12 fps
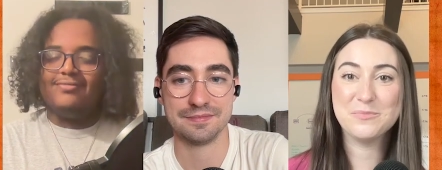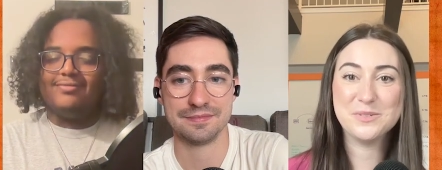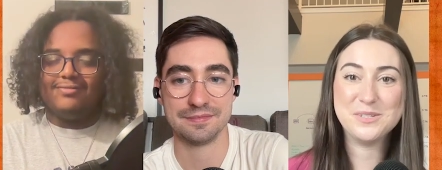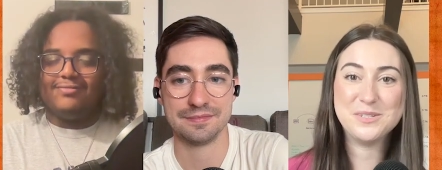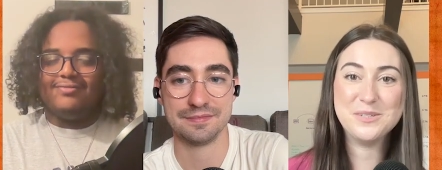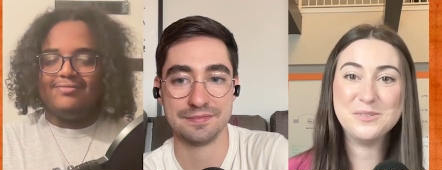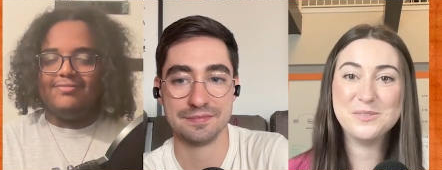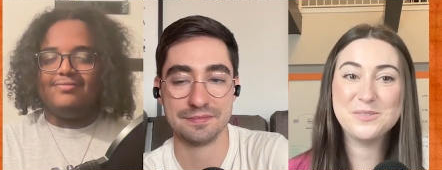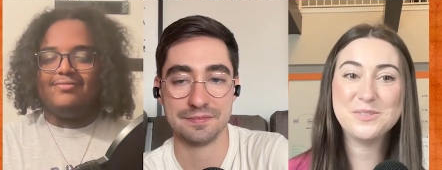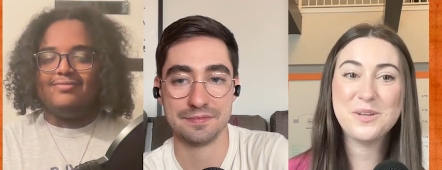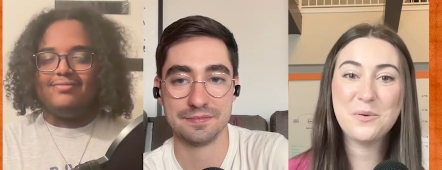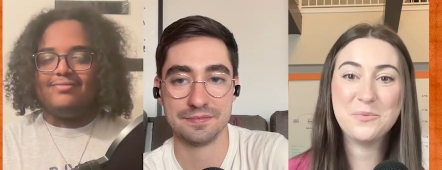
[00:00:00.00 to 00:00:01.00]
Speaker 1: or
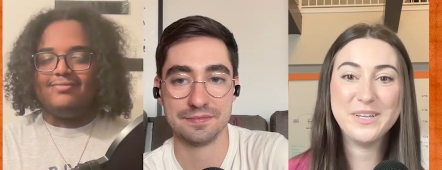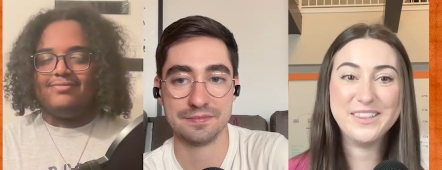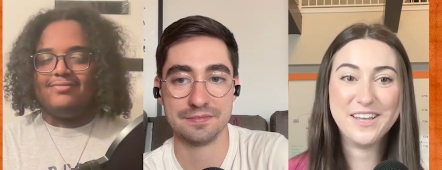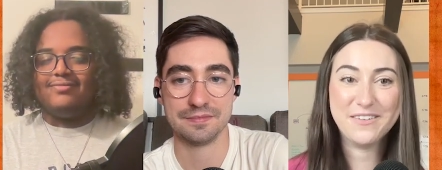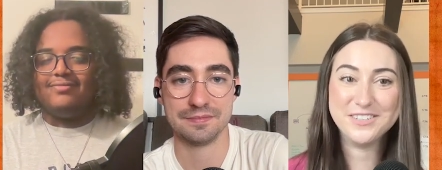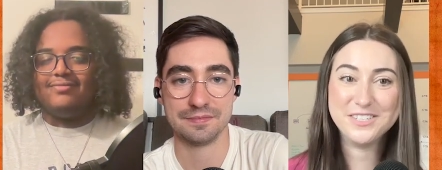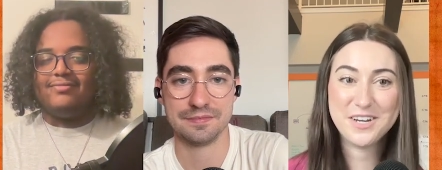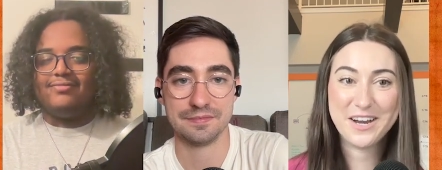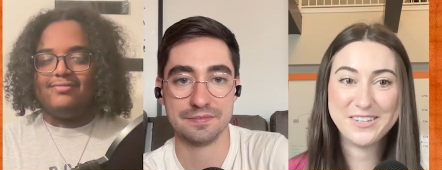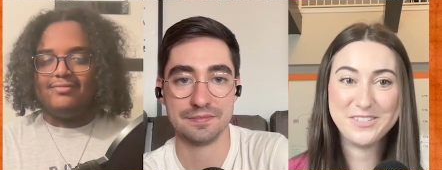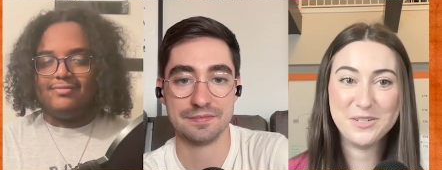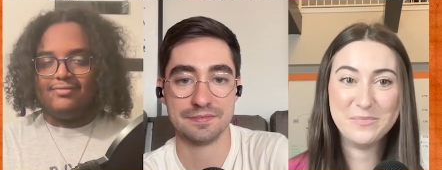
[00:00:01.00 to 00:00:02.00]
produced, we'd love to
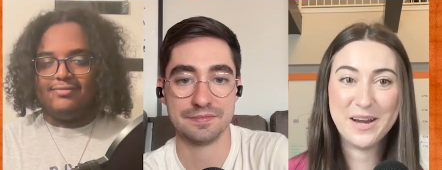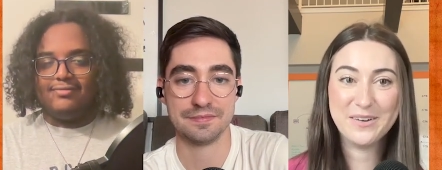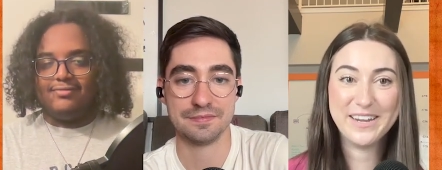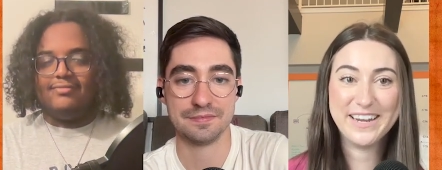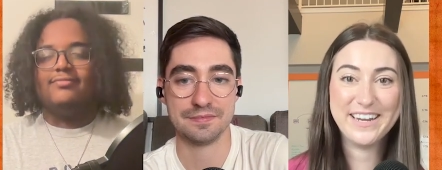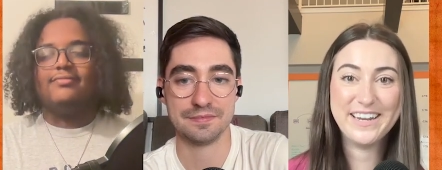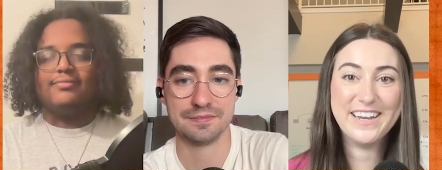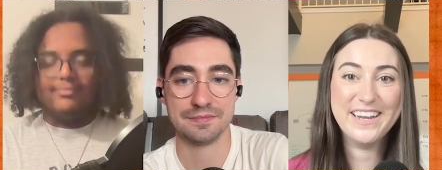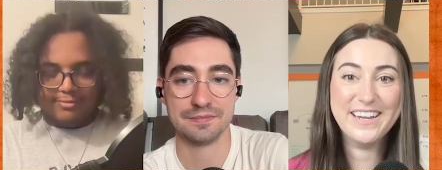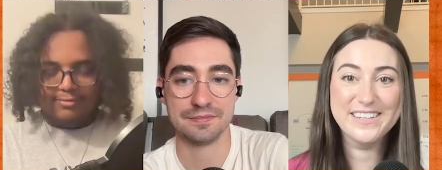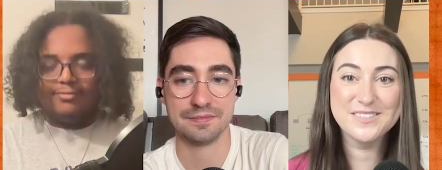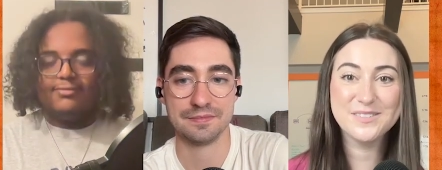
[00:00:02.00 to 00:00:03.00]
talk to you about it. It
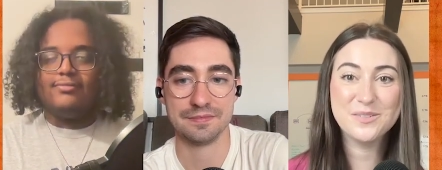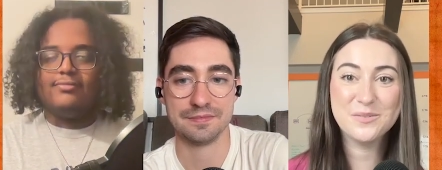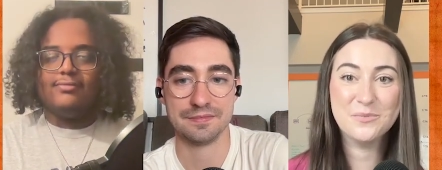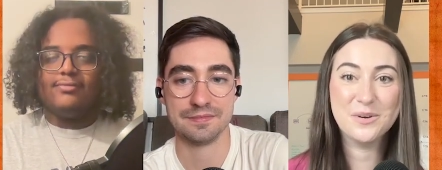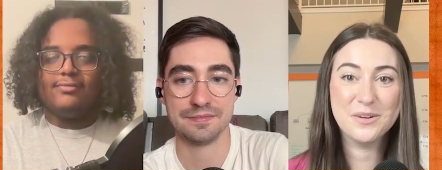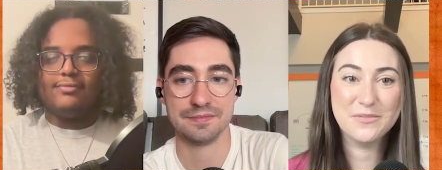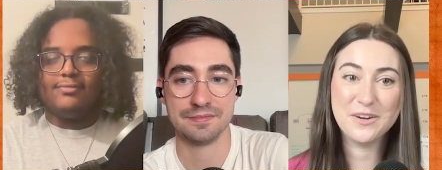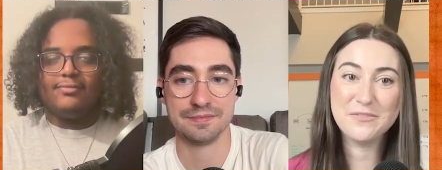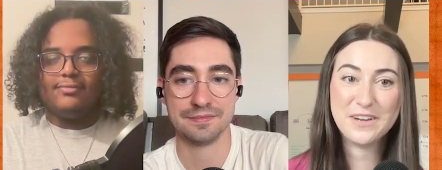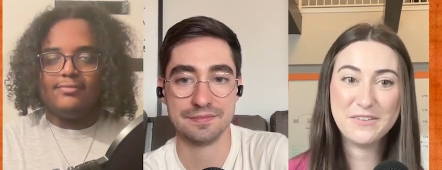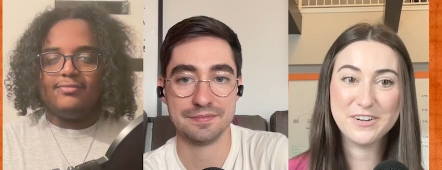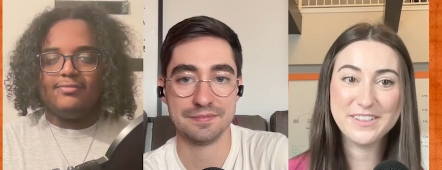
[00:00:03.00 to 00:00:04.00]
is one of our
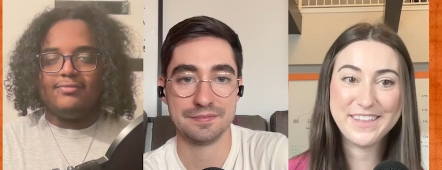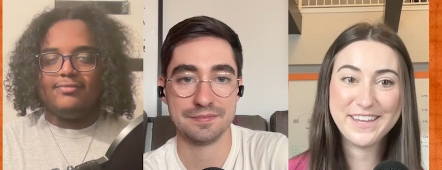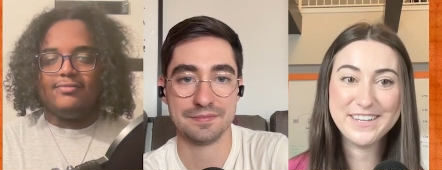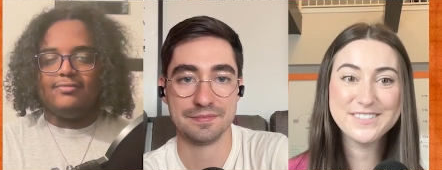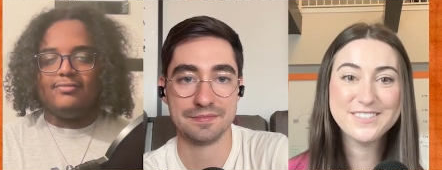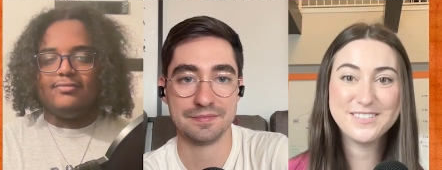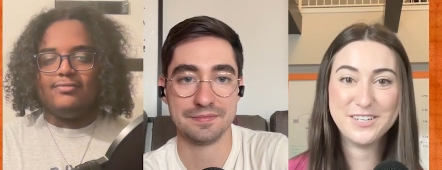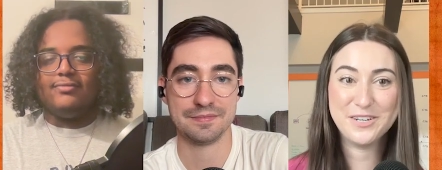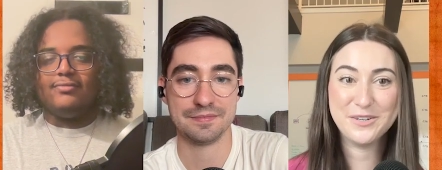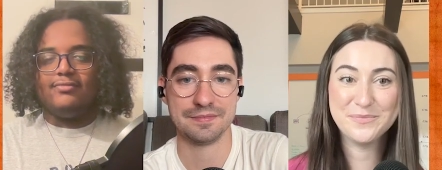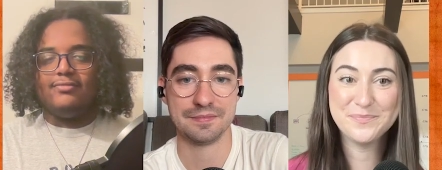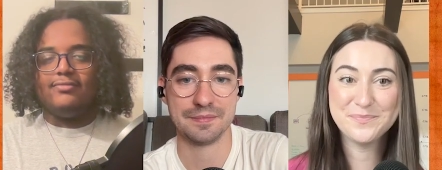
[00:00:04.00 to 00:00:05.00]
favorite things to
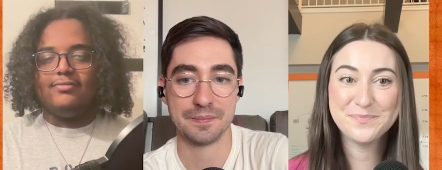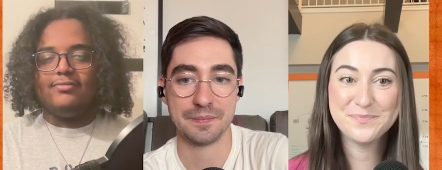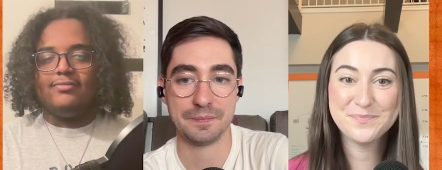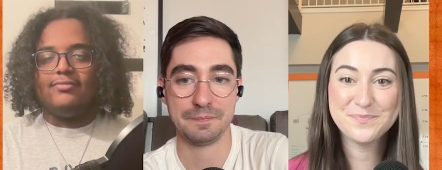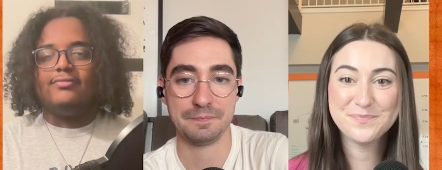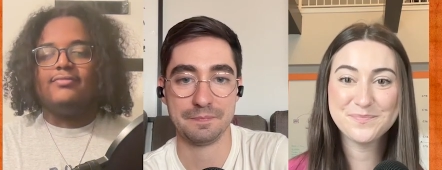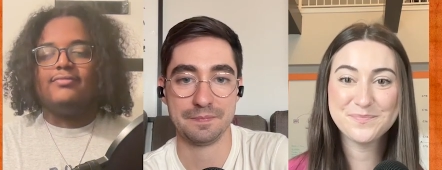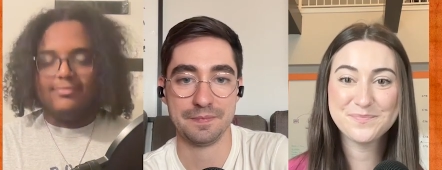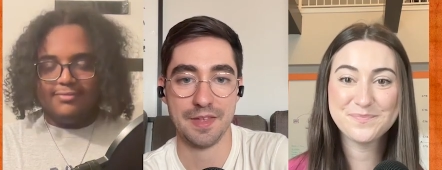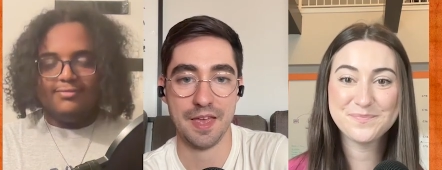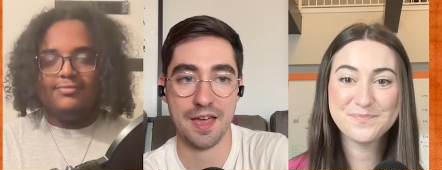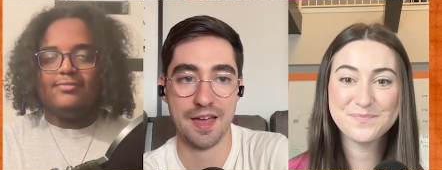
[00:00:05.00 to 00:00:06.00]
do.
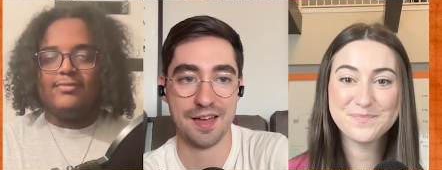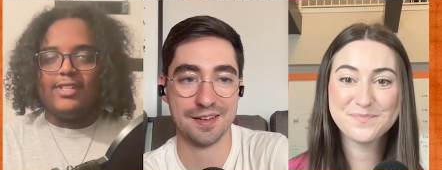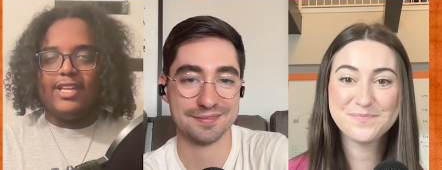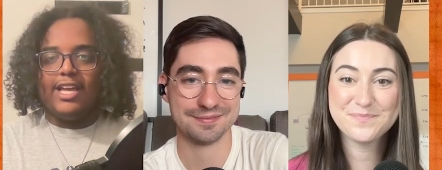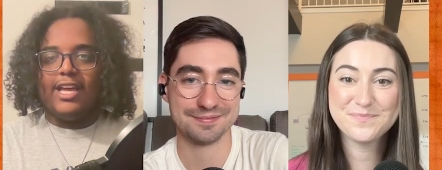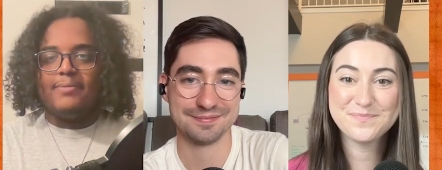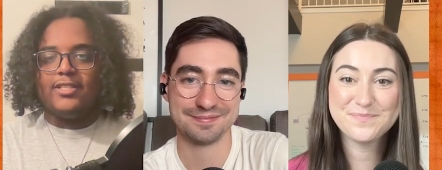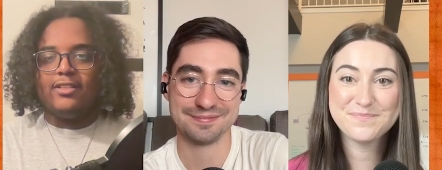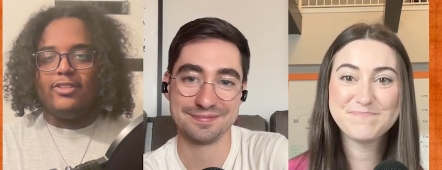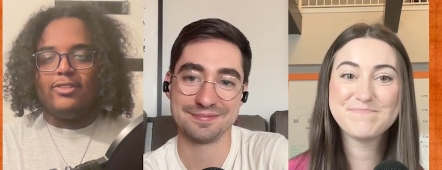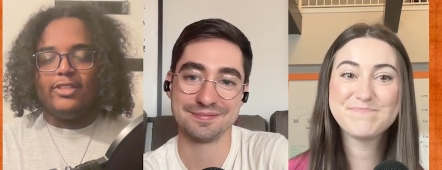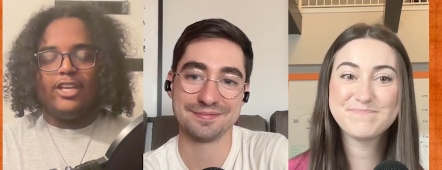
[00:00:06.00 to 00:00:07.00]
Speaker 2: Mm-hmm. Yeah.
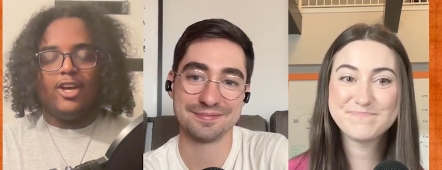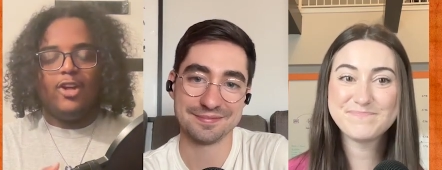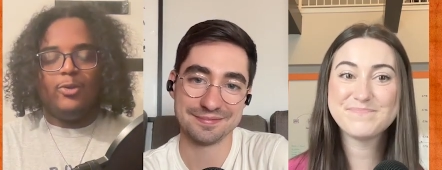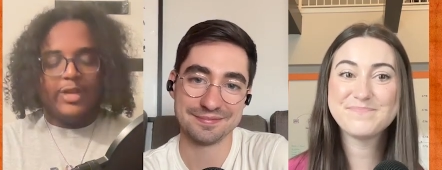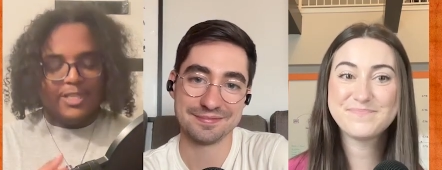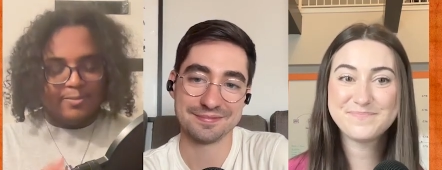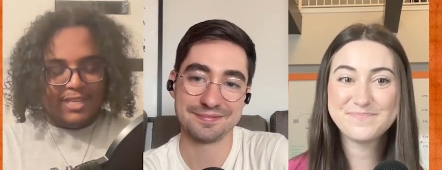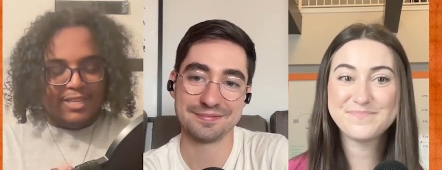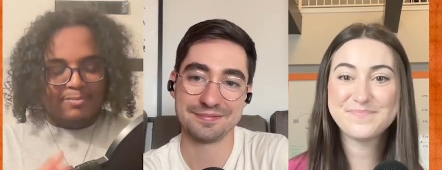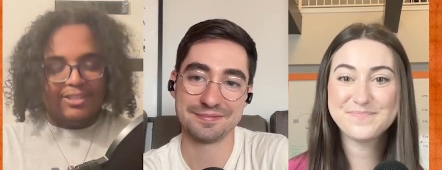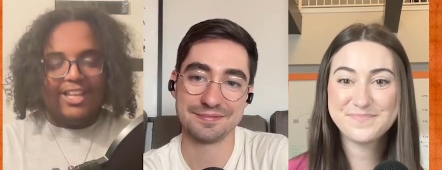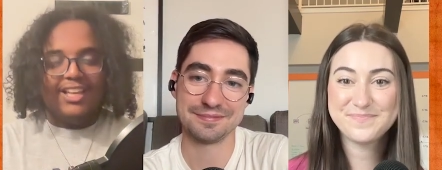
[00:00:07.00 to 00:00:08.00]
Absolutely. Always be
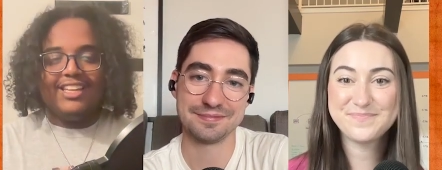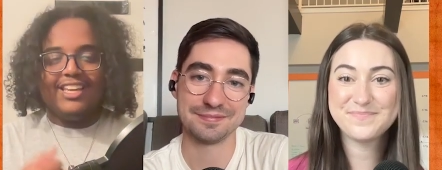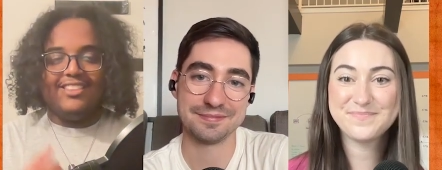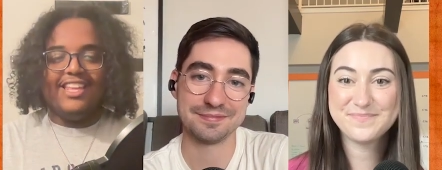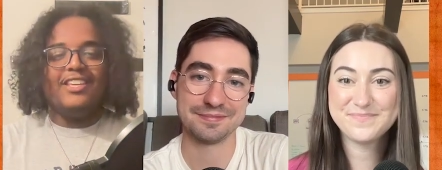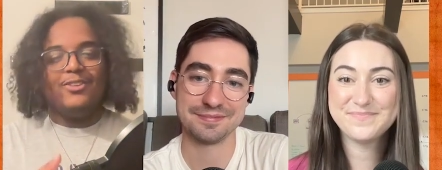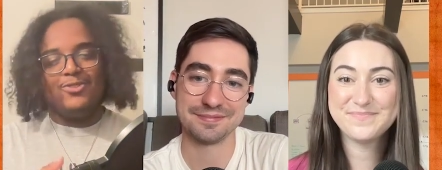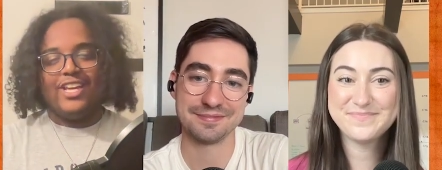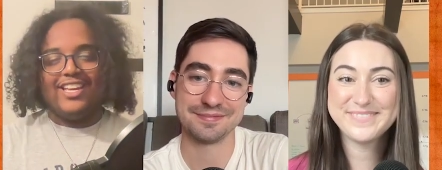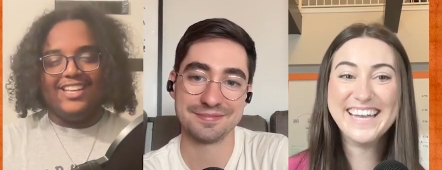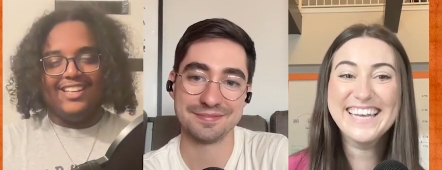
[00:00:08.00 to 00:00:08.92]
plugging. Thank you, Shannon.